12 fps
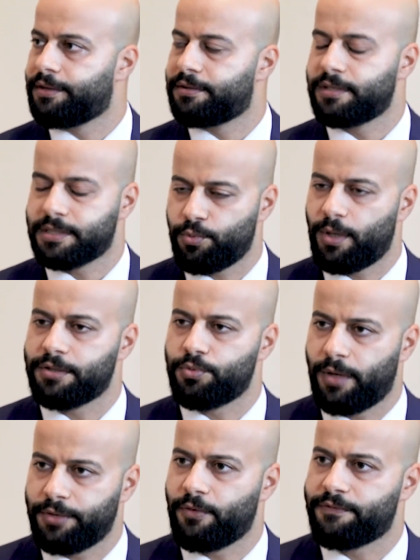and this was
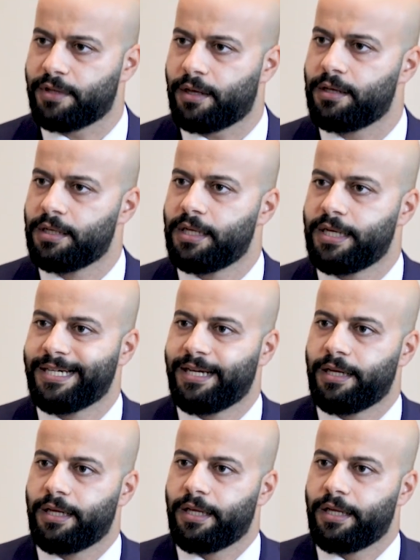one of the
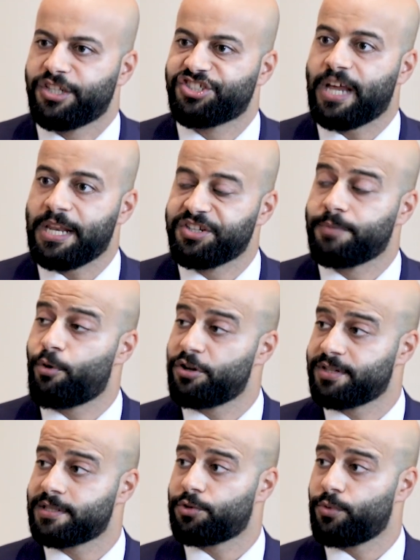challenging
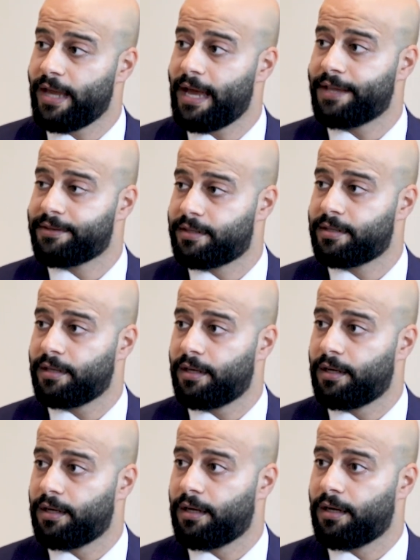projects that we had
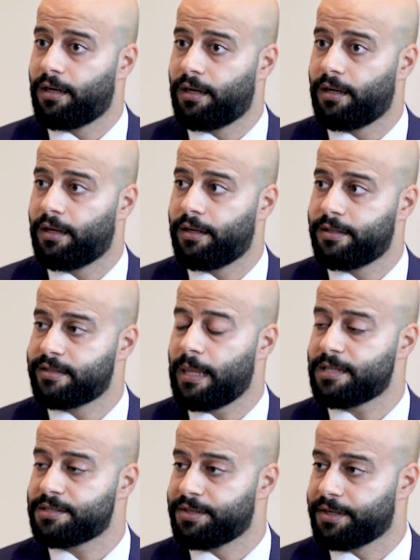uh, in the
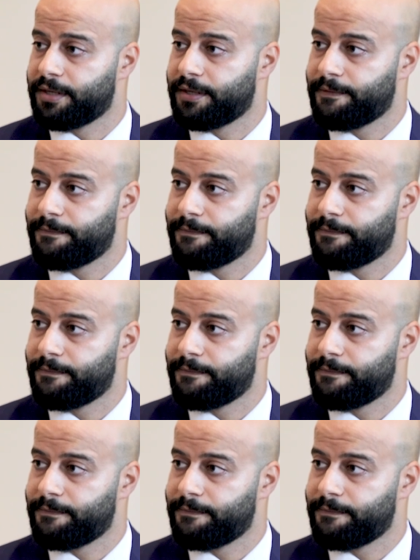last year.